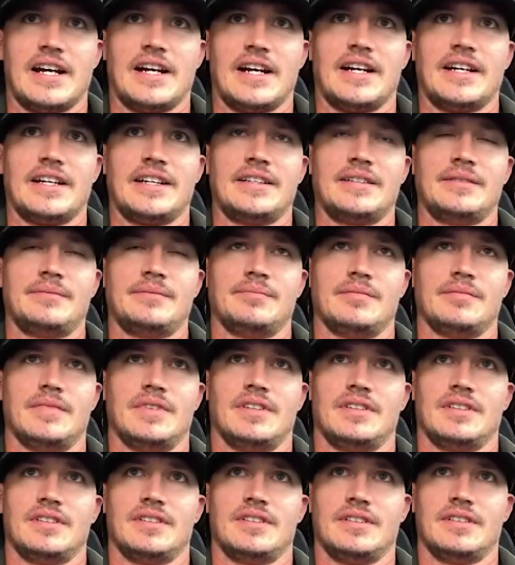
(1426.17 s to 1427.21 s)
i
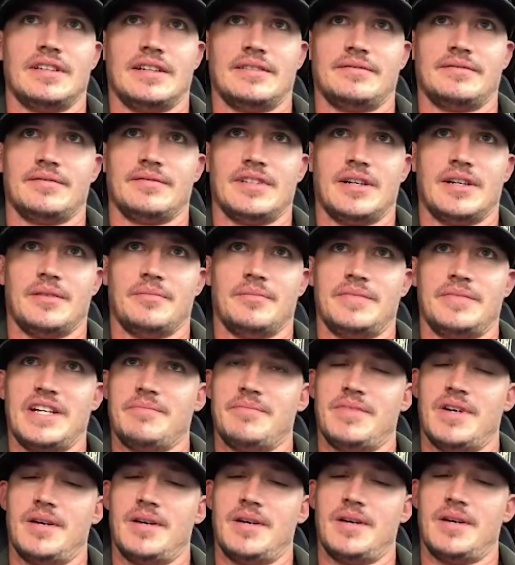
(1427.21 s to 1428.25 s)
uh, i'll be a
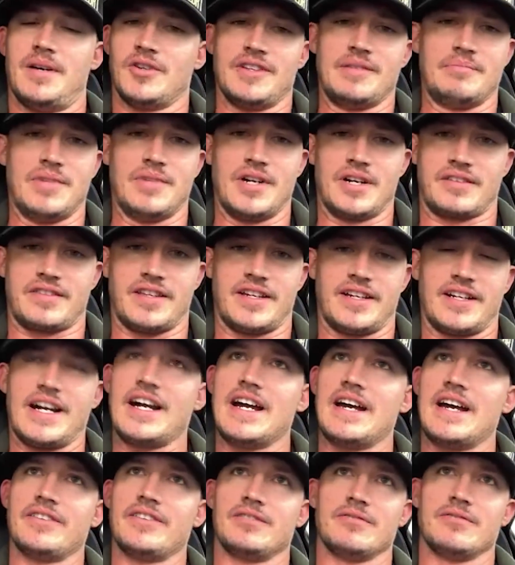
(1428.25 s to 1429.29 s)
bummer on the book
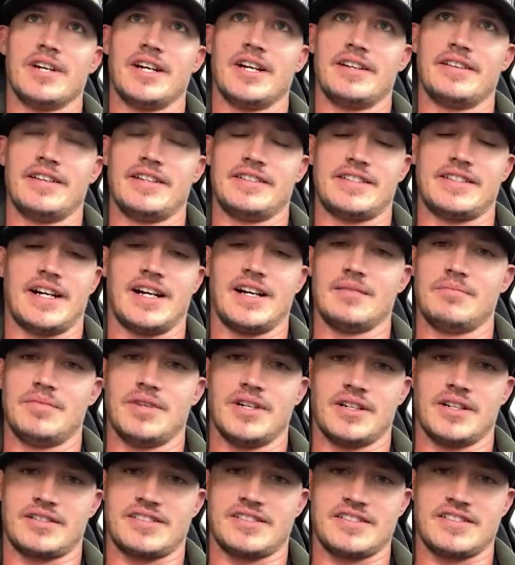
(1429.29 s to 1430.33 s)
thing i haven't read an entire
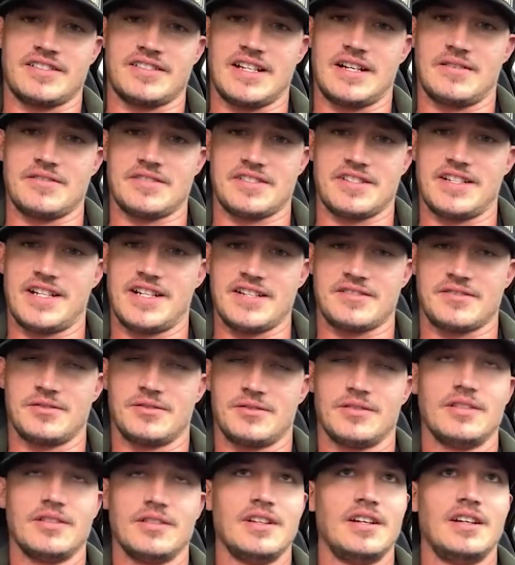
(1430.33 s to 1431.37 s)
book since i was in high
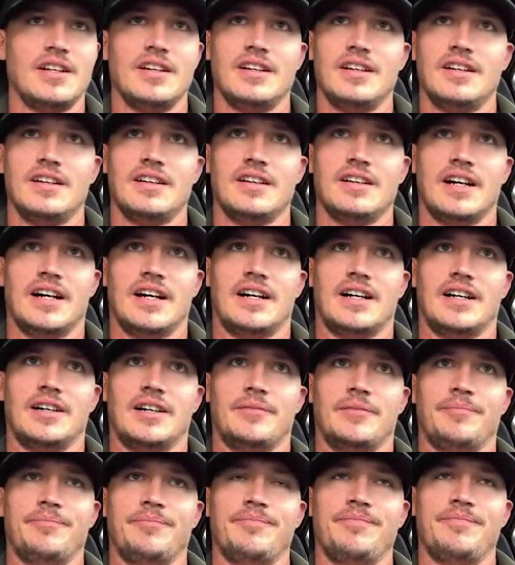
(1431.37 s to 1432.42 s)
school
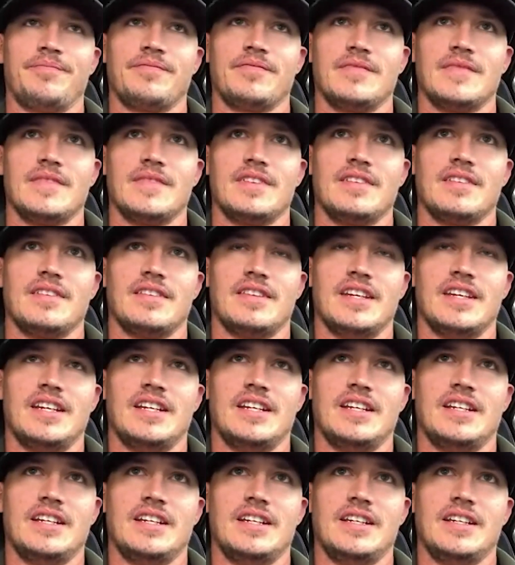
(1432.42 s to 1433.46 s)
um,
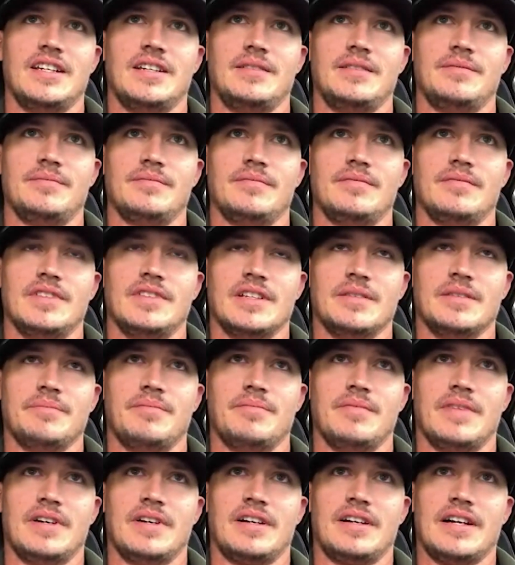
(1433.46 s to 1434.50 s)
the the
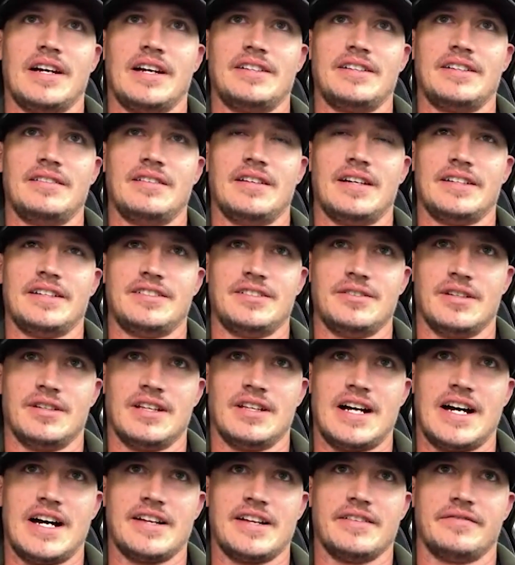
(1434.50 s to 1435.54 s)
I, I do a
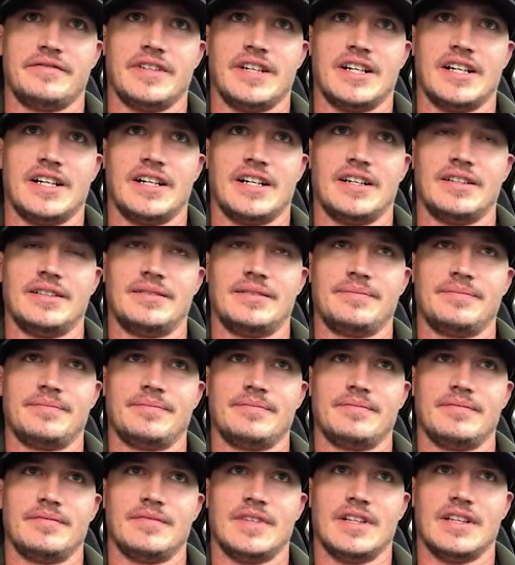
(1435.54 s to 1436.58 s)
lot of uh,
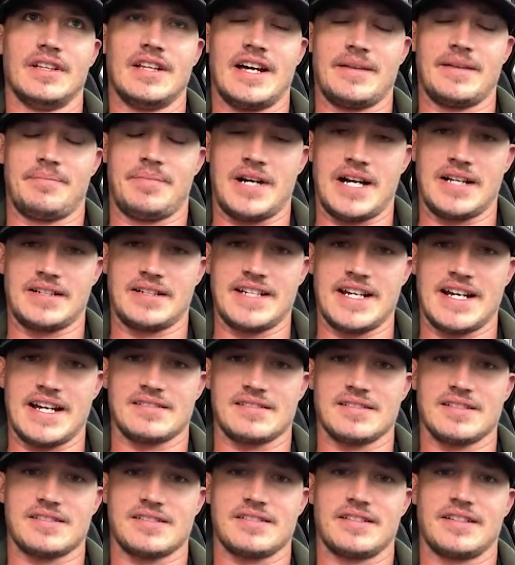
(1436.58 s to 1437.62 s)
a lot of
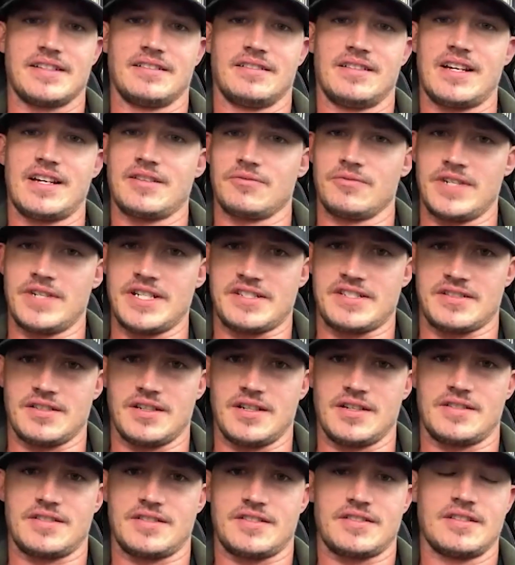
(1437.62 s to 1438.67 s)
podcast listening, a lot of
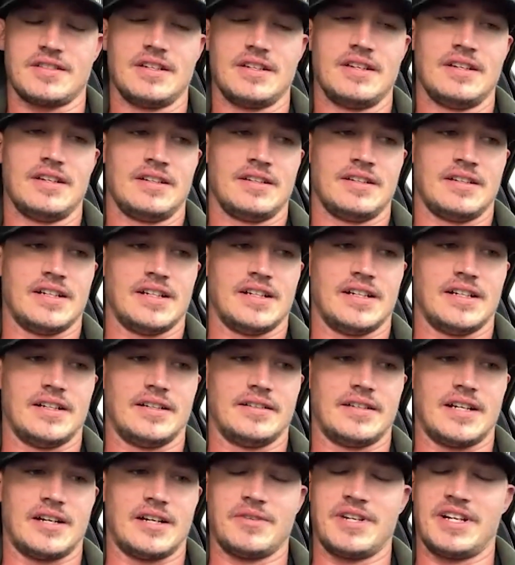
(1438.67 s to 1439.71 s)
research.
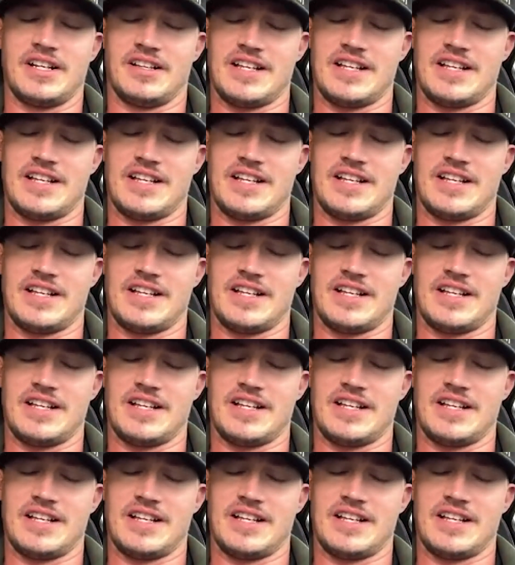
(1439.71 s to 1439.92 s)
Uh, I read a